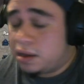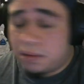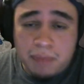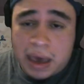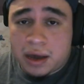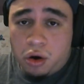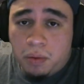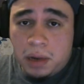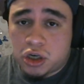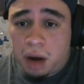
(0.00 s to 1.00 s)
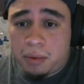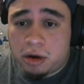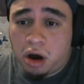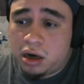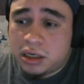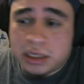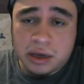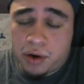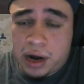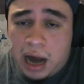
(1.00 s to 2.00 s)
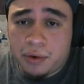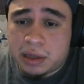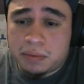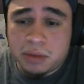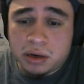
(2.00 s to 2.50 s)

making a whole bunch of armored cars, and then going out with them.